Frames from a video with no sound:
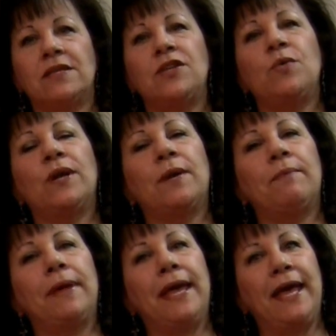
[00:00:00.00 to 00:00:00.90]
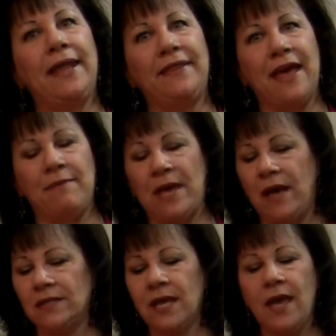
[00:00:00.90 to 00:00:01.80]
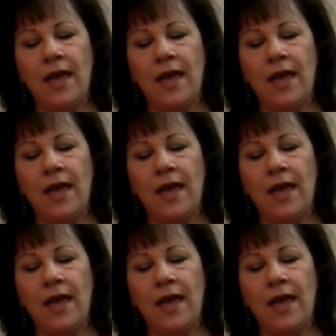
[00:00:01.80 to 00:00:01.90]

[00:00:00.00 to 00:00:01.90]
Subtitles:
and you want to pet that mouse,